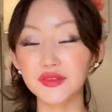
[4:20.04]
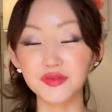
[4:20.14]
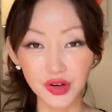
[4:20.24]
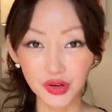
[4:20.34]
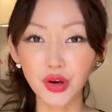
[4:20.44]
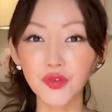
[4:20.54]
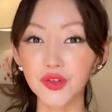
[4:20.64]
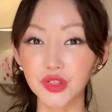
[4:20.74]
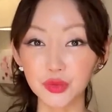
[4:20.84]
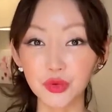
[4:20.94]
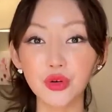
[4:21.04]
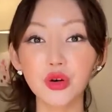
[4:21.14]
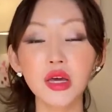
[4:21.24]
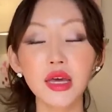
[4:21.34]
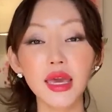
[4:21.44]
It's very comfortable.